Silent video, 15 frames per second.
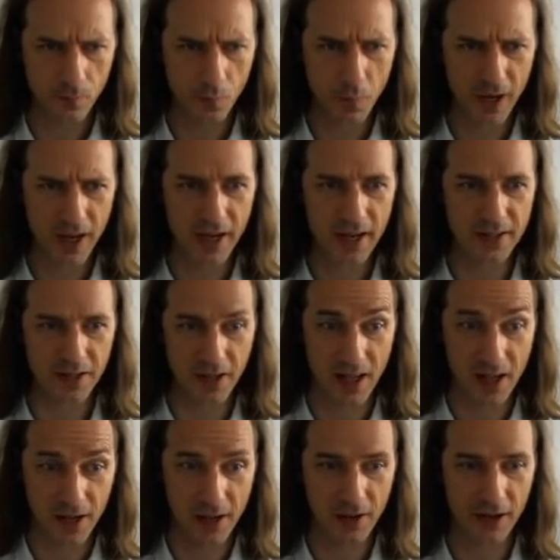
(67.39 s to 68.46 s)
but it has a
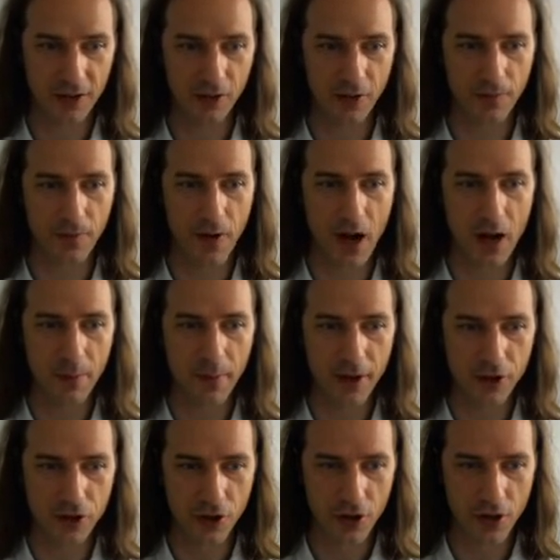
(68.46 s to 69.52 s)
calculator, file
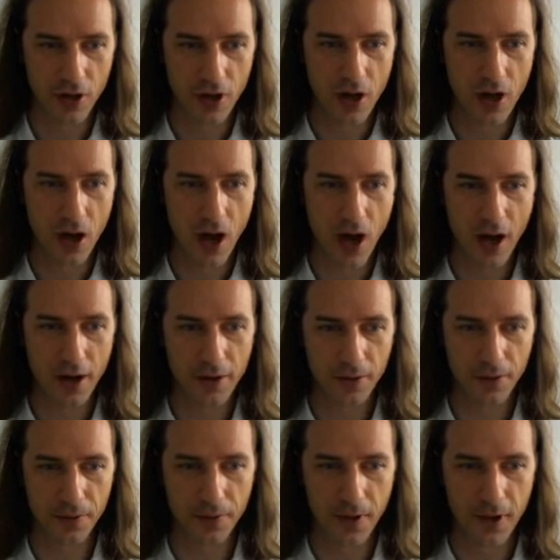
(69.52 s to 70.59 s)
manager,
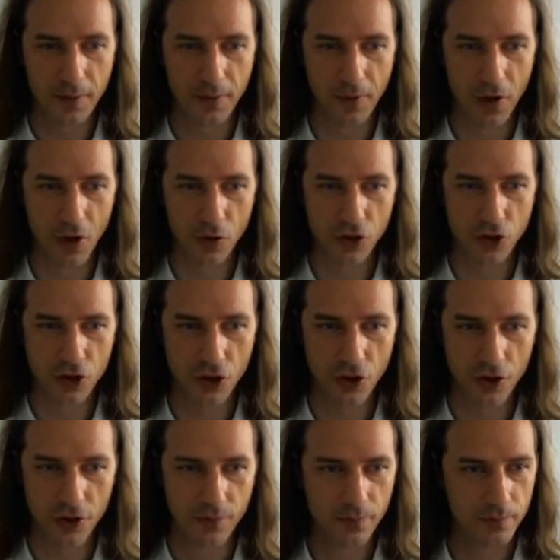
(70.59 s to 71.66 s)
icon theme,
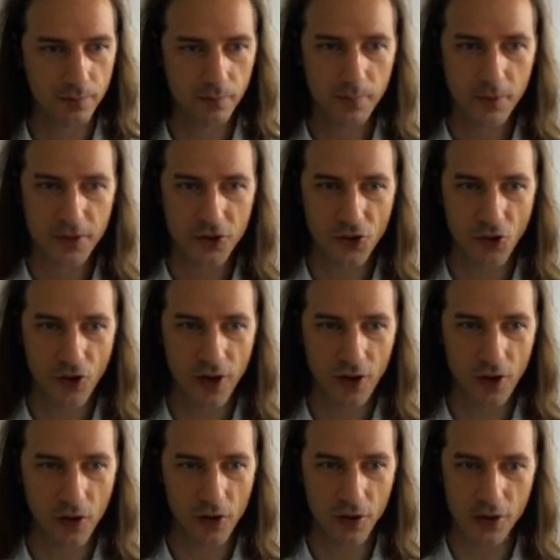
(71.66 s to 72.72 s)
launcher, screen
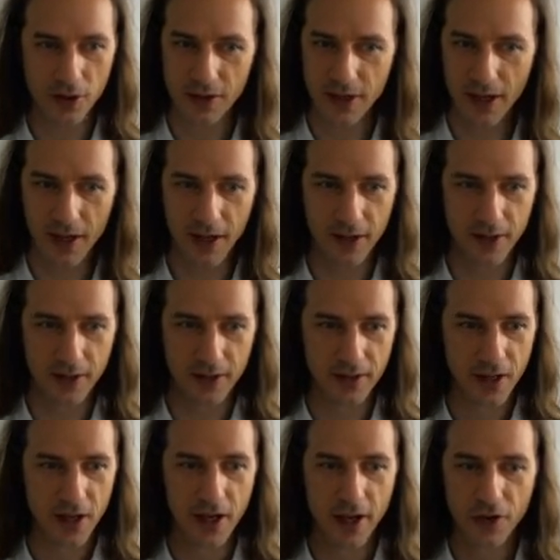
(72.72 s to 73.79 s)
locker settings,